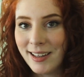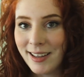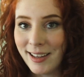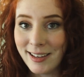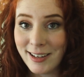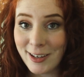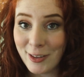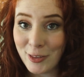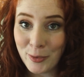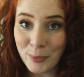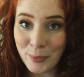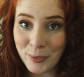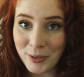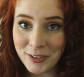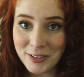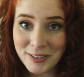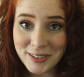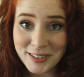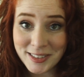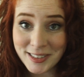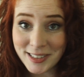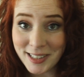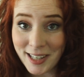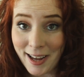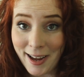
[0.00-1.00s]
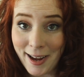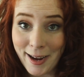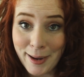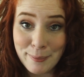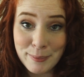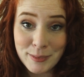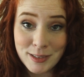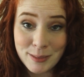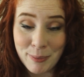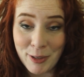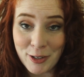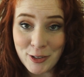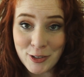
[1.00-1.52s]
In other words, I'm
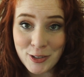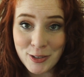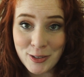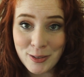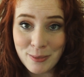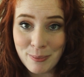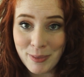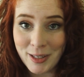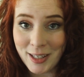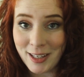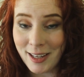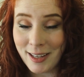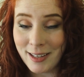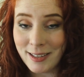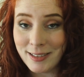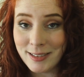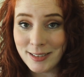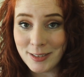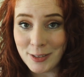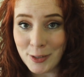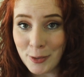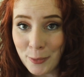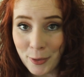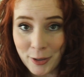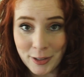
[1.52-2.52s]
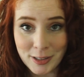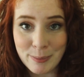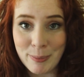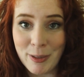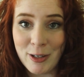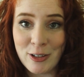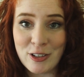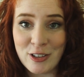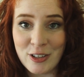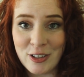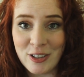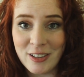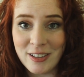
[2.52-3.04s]
special because you are
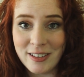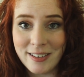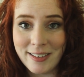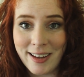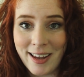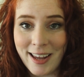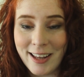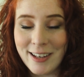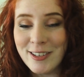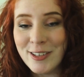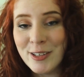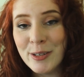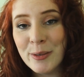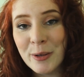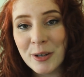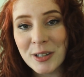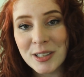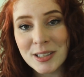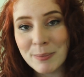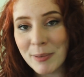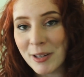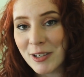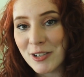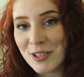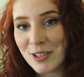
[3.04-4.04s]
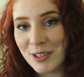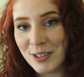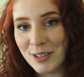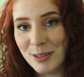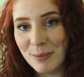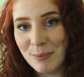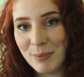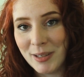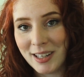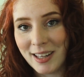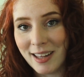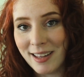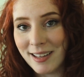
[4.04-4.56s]
special, and you are special
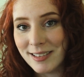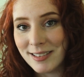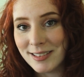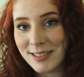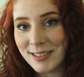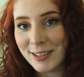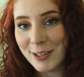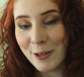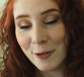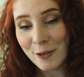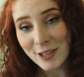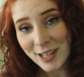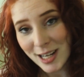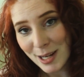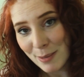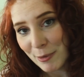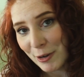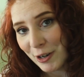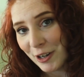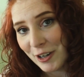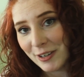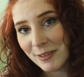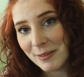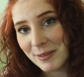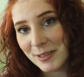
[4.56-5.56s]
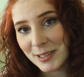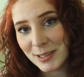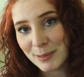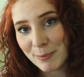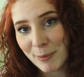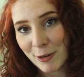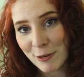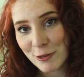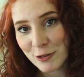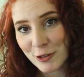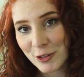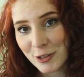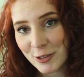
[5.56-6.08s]
because your neighbor is
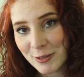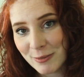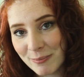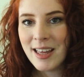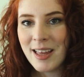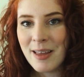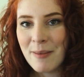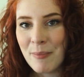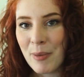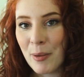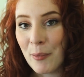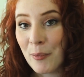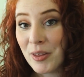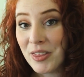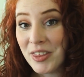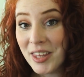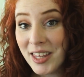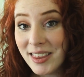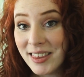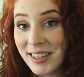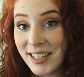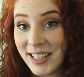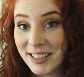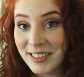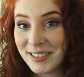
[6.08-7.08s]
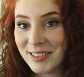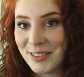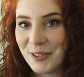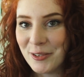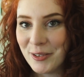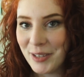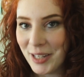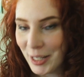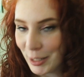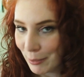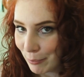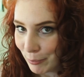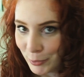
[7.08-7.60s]
special. But within these
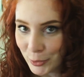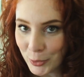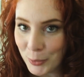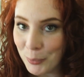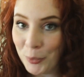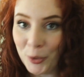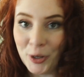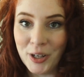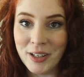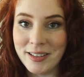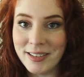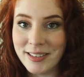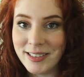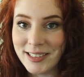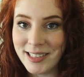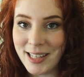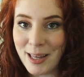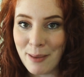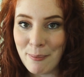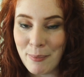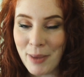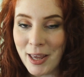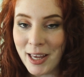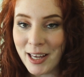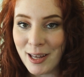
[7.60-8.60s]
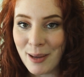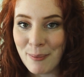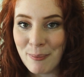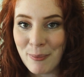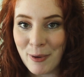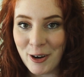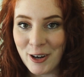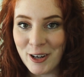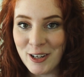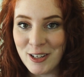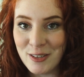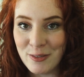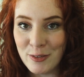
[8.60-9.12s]
unique blueprints that make up
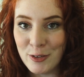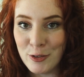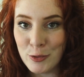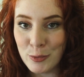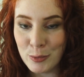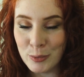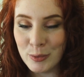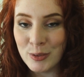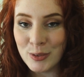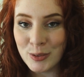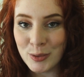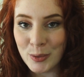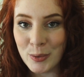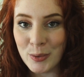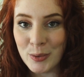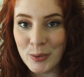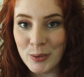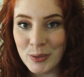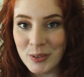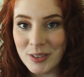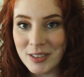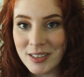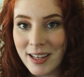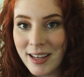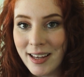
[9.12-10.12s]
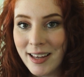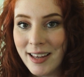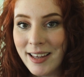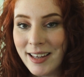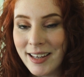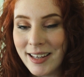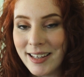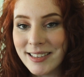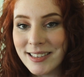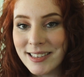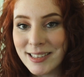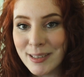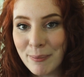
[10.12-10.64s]
our individual souls
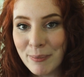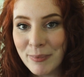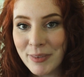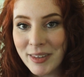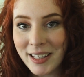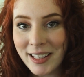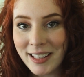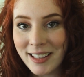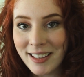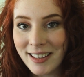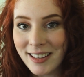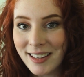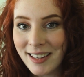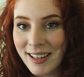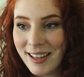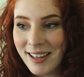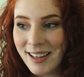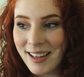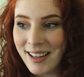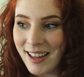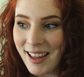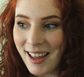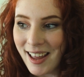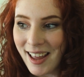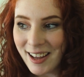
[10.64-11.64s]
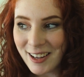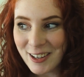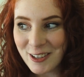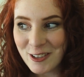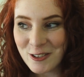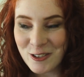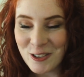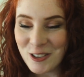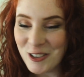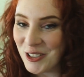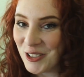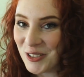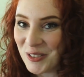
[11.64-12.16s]
is something
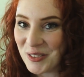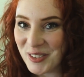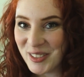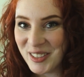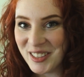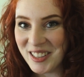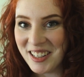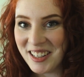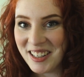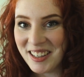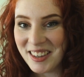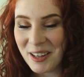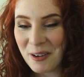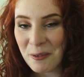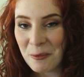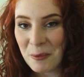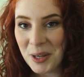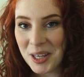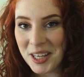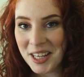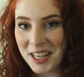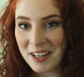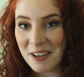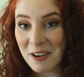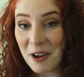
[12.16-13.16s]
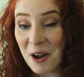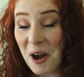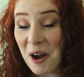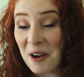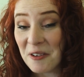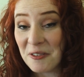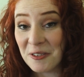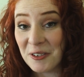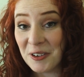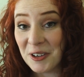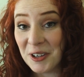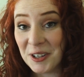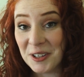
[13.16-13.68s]
extra juicy that we can
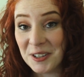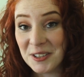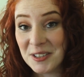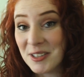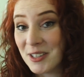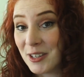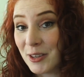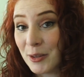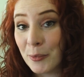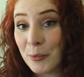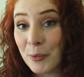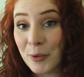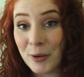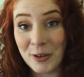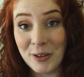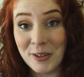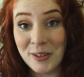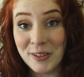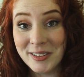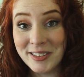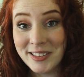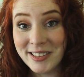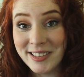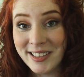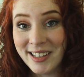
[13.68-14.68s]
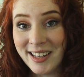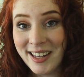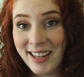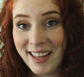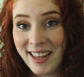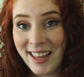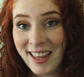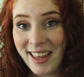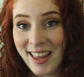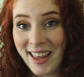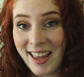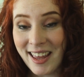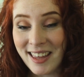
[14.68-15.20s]
offer to the world,
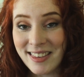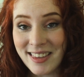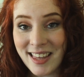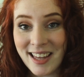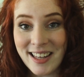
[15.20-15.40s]
and